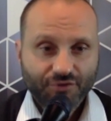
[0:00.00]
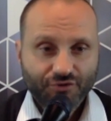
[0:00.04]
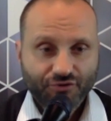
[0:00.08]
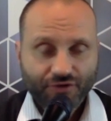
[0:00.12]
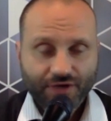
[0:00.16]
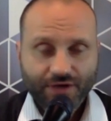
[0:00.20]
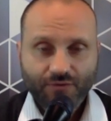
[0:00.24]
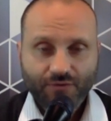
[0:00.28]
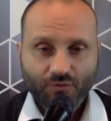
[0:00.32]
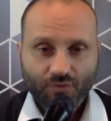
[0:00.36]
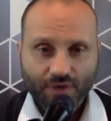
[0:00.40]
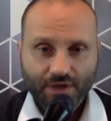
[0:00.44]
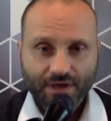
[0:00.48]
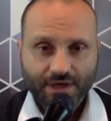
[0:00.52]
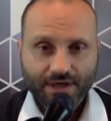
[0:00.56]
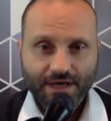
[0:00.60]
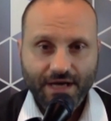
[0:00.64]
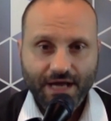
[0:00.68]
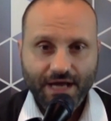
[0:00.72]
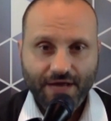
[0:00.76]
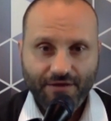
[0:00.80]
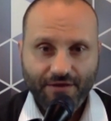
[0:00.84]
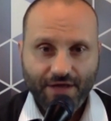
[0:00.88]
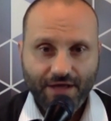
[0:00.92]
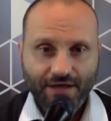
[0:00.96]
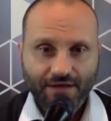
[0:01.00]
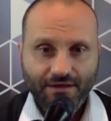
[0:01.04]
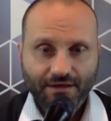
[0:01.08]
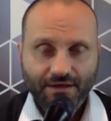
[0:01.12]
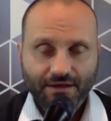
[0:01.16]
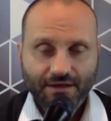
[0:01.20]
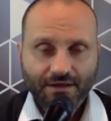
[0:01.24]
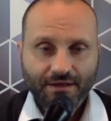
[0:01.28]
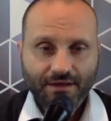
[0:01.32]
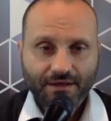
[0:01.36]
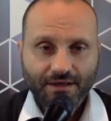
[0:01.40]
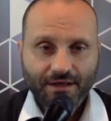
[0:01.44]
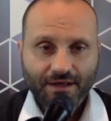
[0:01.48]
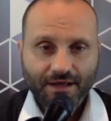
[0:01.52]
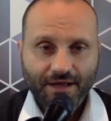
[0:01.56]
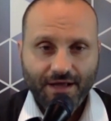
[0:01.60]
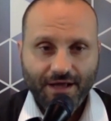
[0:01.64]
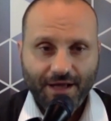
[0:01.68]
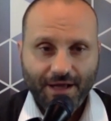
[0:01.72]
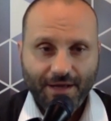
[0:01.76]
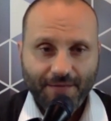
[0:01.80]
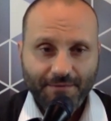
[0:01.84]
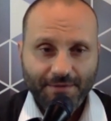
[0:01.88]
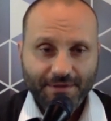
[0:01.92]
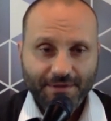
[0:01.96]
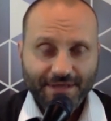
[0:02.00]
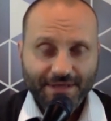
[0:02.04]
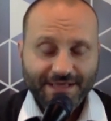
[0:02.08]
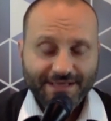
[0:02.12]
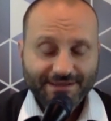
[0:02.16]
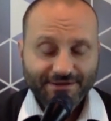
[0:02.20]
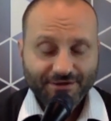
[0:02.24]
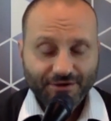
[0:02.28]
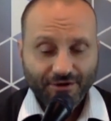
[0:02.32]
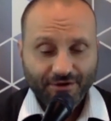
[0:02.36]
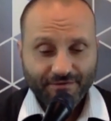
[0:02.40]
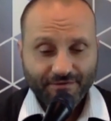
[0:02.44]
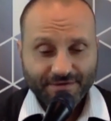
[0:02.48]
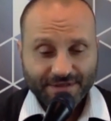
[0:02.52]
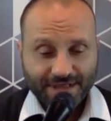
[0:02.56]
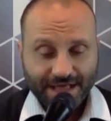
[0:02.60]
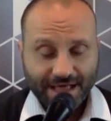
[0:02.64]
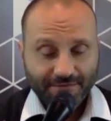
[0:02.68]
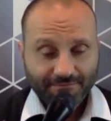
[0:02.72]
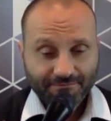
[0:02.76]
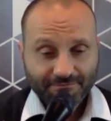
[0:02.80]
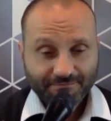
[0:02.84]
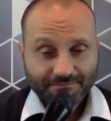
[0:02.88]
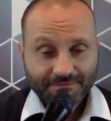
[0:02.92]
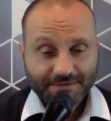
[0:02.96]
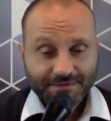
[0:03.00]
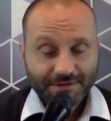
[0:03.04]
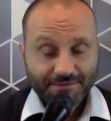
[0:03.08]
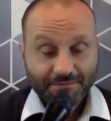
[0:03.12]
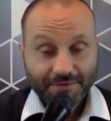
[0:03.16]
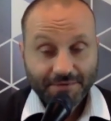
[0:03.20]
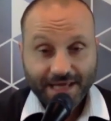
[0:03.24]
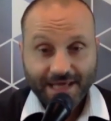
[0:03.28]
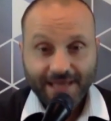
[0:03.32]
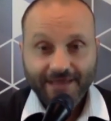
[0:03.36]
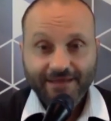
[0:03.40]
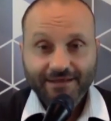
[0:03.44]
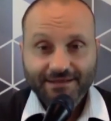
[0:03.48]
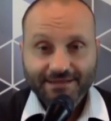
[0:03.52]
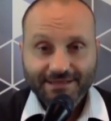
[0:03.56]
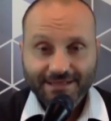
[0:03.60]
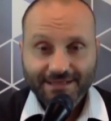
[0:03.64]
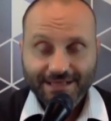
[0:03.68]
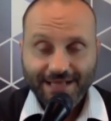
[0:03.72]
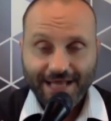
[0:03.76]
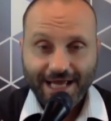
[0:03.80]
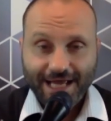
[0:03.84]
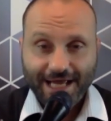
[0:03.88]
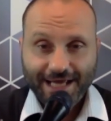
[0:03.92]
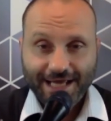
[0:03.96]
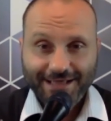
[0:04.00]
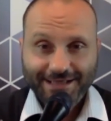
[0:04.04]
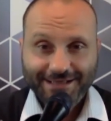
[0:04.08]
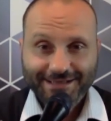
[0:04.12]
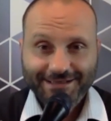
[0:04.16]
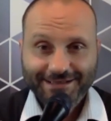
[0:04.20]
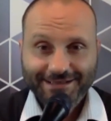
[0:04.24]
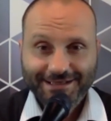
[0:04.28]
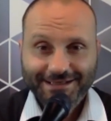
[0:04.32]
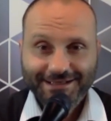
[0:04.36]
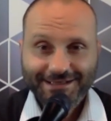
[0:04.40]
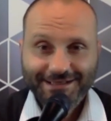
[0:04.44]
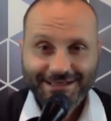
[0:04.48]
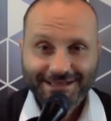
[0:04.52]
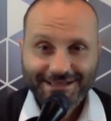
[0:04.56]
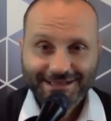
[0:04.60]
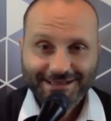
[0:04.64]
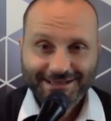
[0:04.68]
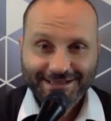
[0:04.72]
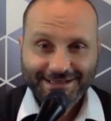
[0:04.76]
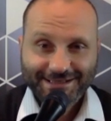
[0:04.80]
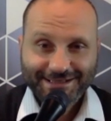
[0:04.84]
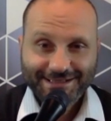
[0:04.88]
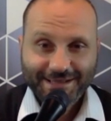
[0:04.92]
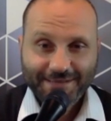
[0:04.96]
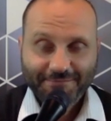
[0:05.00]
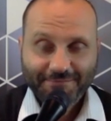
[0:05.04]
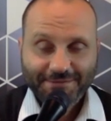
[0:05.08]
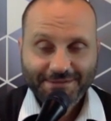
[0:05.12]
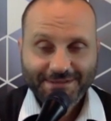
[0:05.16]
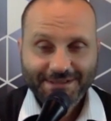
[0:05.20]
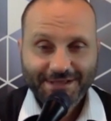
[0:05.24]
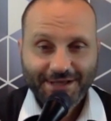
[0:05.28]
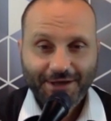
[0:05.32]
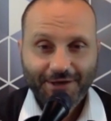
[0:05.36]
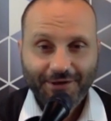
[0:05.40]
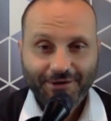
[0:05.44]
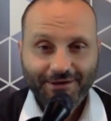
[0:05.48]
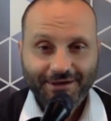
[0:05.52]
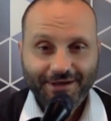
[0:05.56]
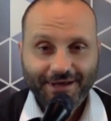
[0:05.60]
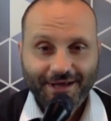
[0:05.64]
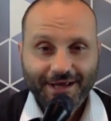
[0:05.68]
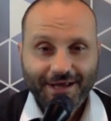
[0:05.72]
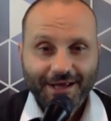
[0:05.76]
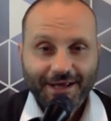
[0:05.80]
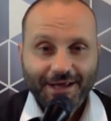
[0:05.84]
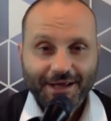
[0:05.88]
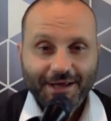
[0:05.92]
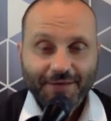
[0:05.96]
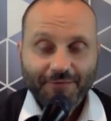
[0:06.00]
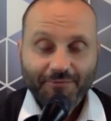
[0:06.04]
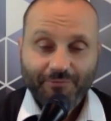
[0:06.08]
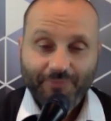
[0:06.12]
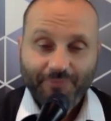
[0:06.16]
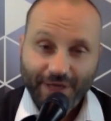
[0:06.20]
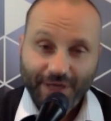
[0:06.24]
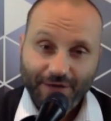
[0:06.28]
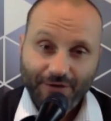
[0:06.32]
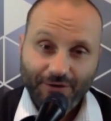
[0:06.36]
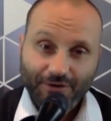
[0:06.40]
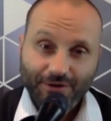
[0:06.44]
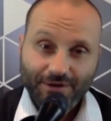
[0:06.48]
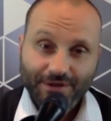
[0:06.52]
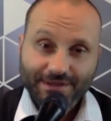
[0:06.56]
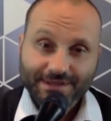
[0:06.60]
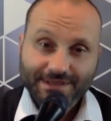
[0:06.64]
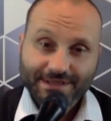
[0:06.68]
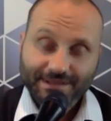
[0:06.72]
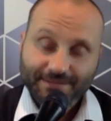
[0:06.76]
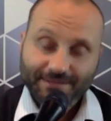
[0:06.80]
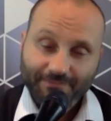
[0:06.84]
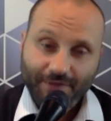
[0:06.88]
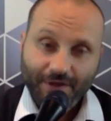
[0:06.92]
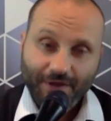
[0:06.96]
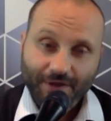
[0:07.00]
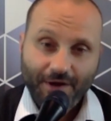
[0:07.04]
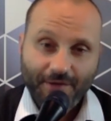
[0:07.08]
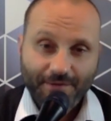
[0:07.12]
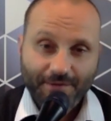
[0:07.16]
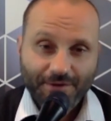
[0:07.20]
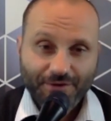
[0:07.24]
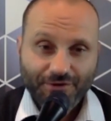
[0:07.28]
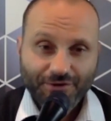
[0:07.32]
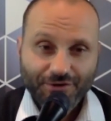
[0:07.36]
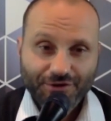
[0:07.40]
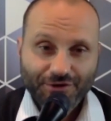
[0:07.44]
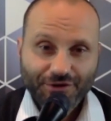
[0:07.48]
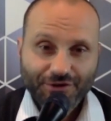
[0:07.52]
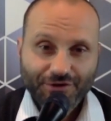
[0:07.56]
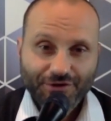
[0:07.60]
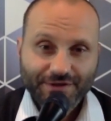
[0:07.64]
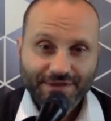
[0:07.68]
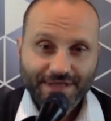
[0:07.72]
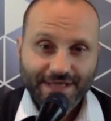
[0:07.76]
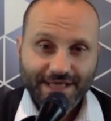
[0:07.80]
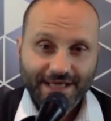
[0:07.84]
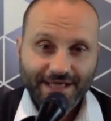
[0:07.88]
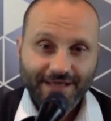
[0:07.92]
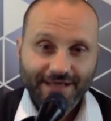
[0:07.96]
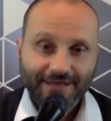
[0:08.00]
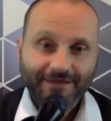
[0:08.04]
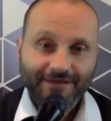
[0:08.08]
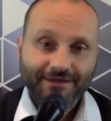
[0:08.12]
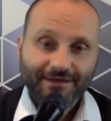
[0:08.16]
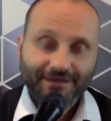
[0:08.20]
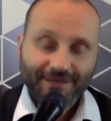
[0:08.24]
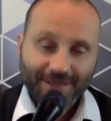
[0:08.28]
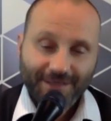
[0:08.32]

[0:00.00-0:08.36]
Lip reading: treat one another. And these nerves come to me today in this episode because I'm introducing